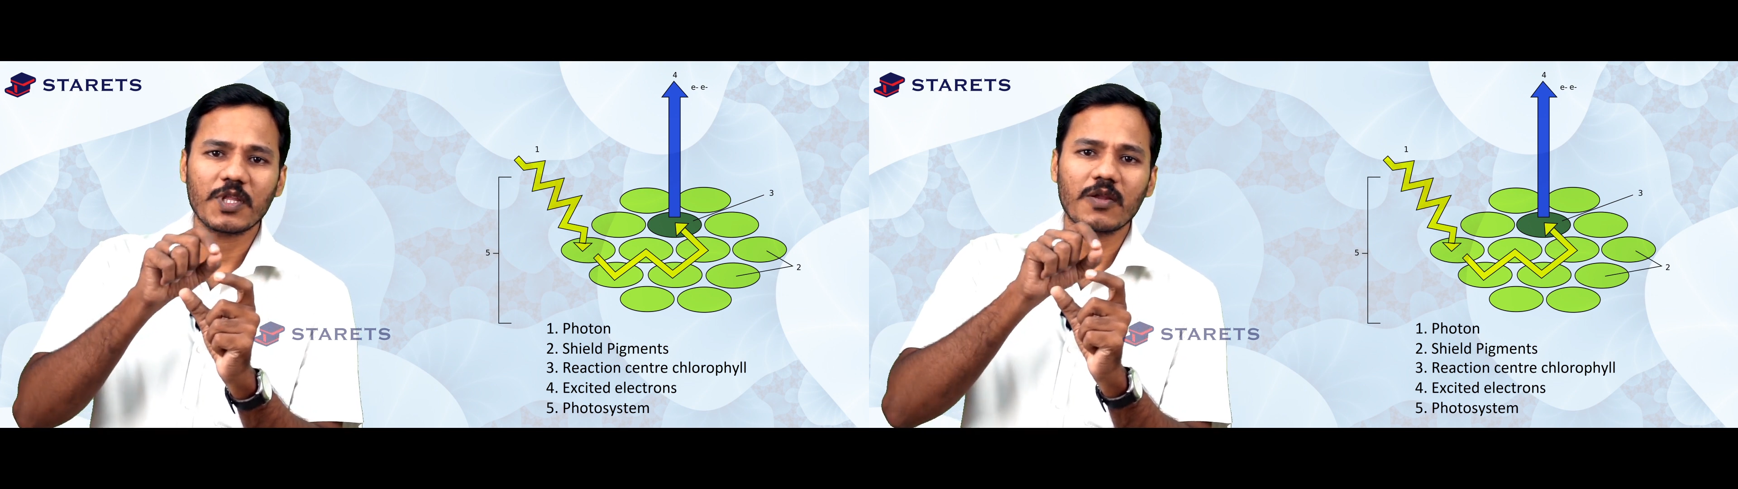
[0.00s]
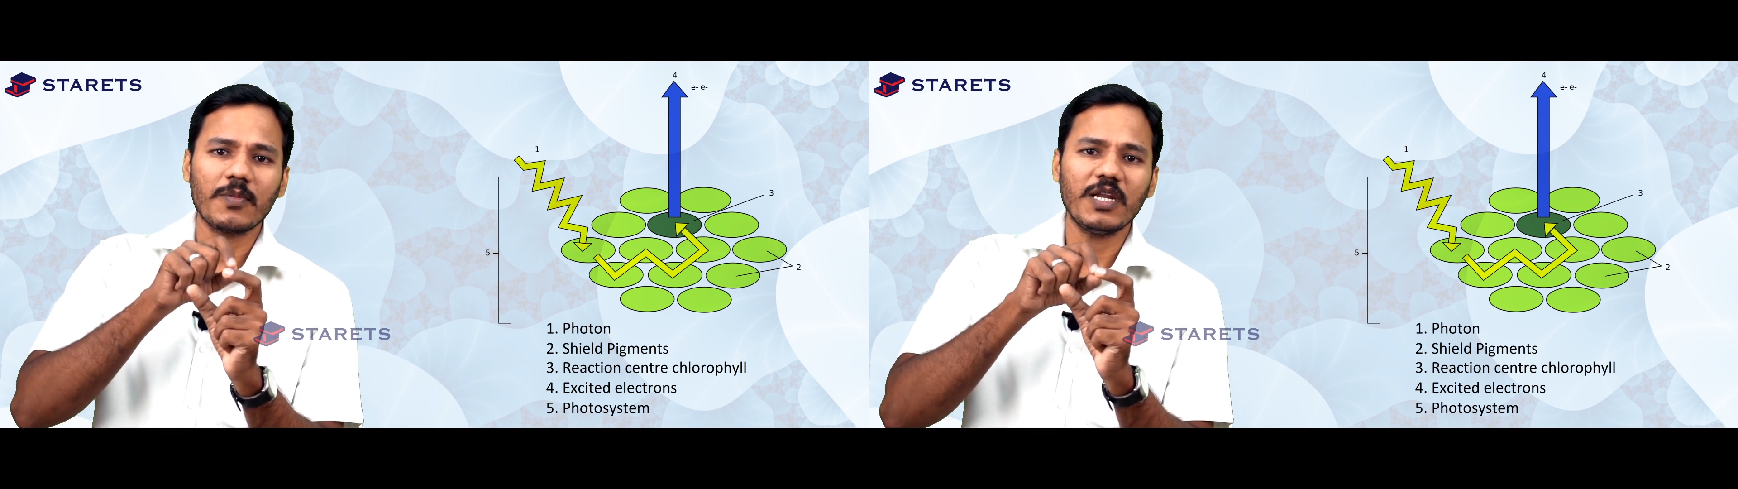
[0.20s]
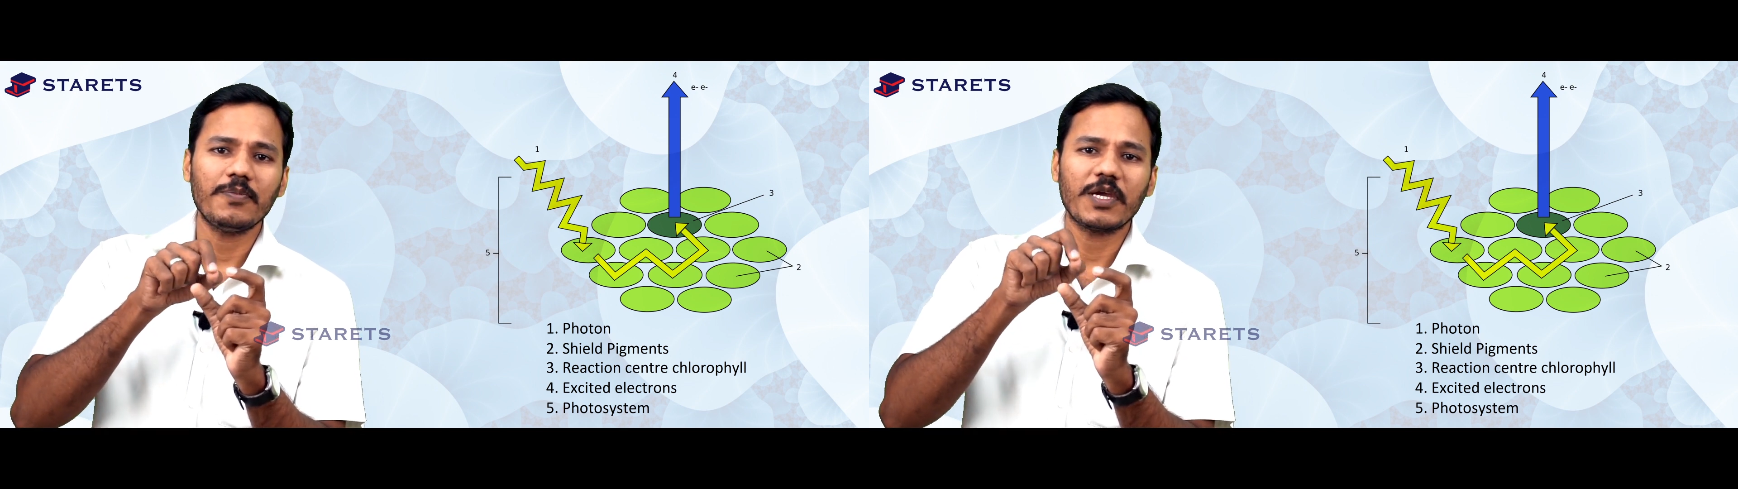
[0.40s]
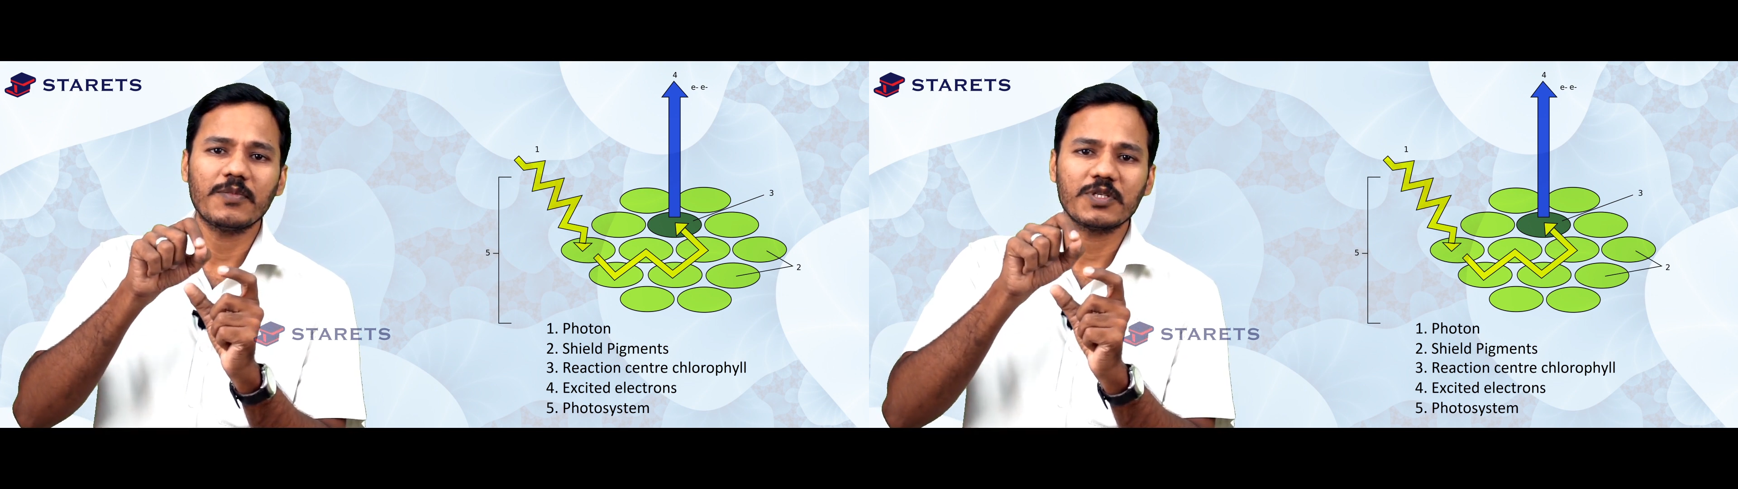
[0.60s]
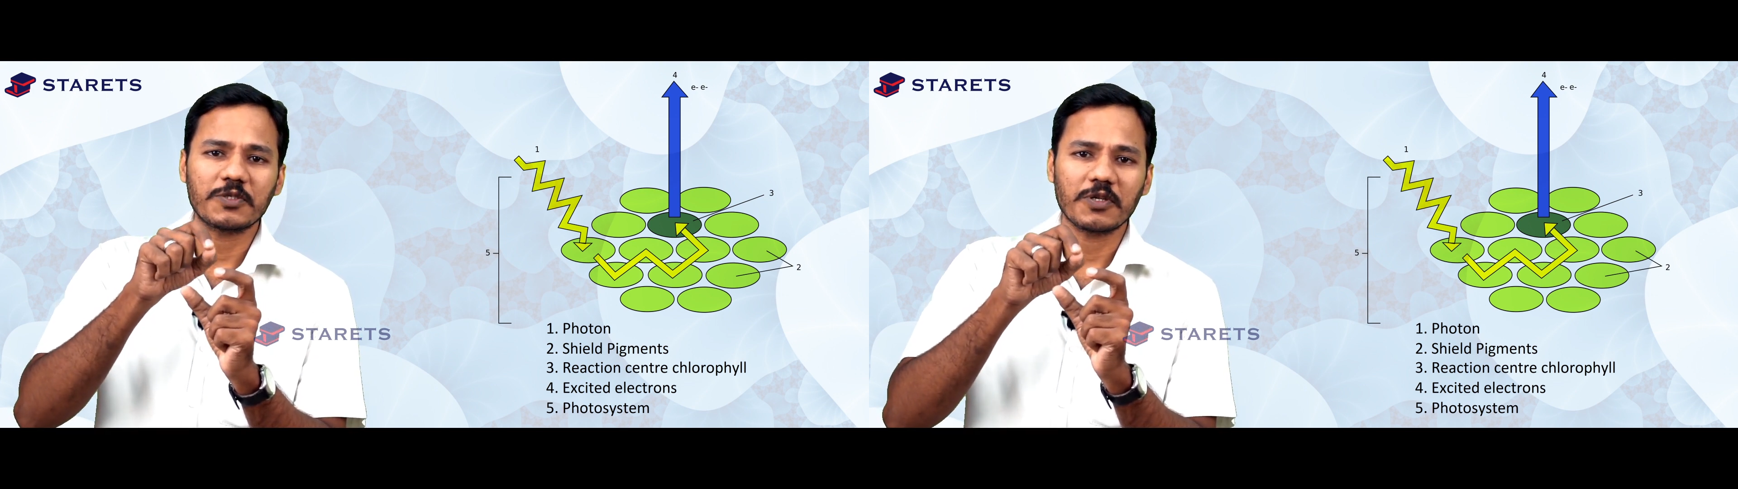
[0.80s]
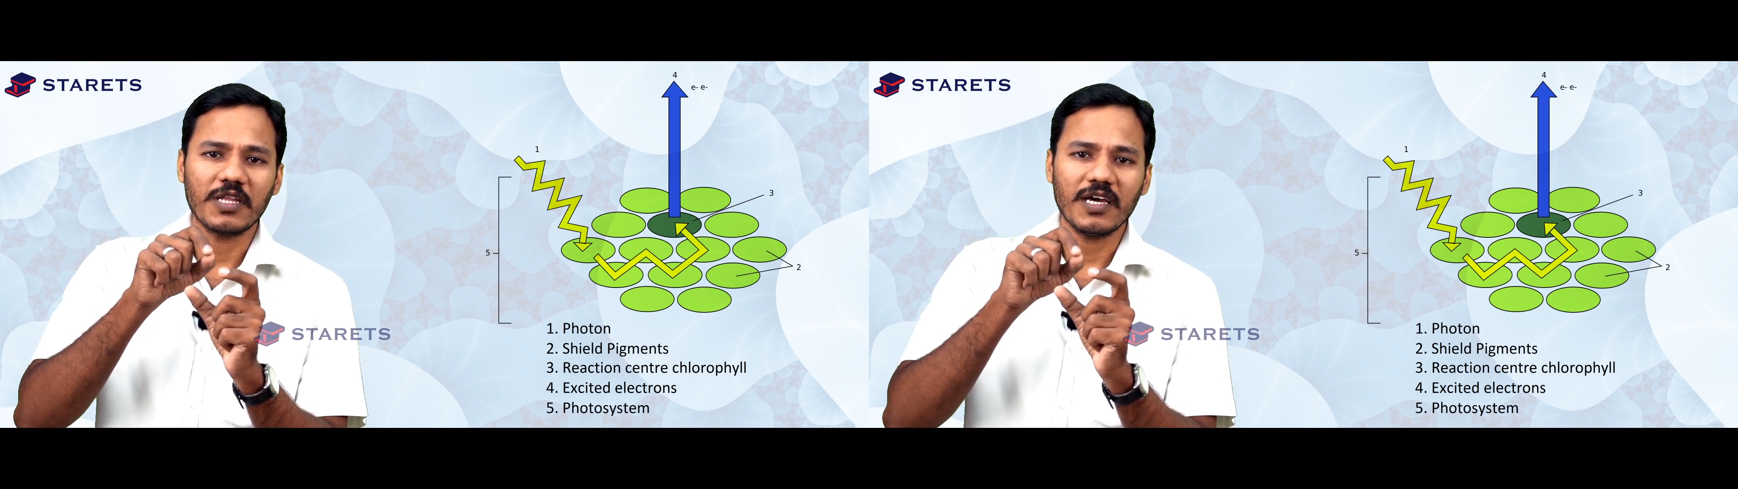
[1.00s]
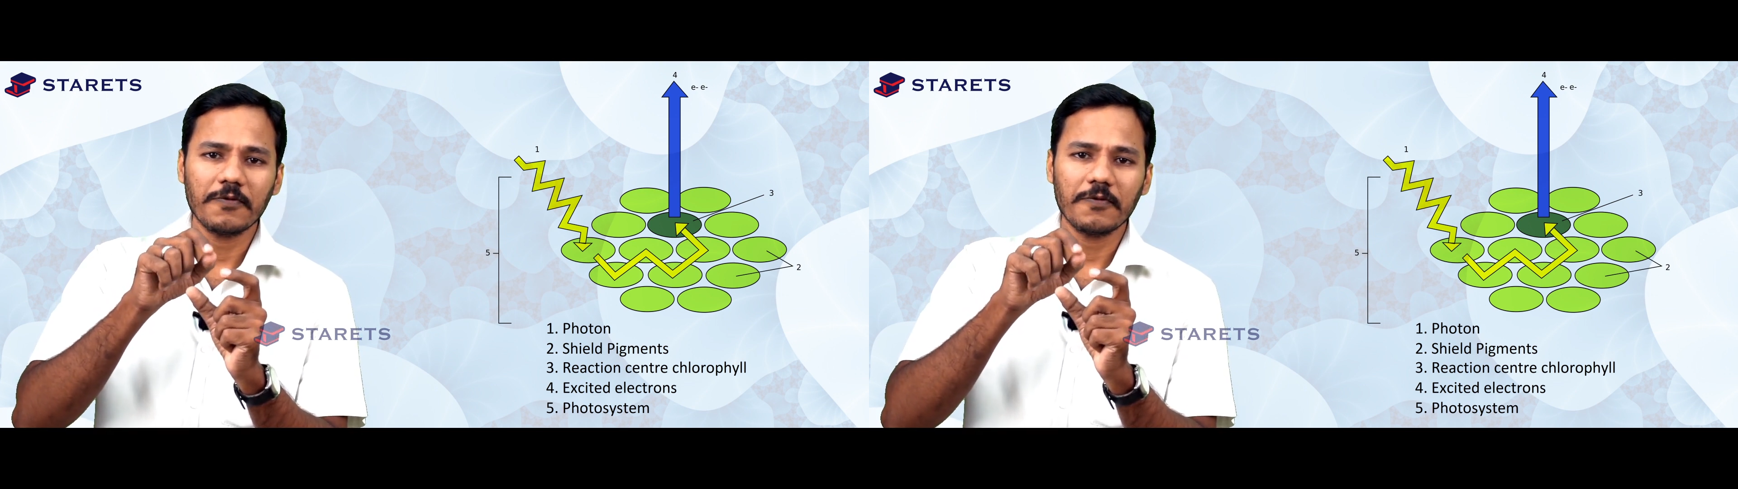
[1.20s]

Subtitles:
there are many pigments are there.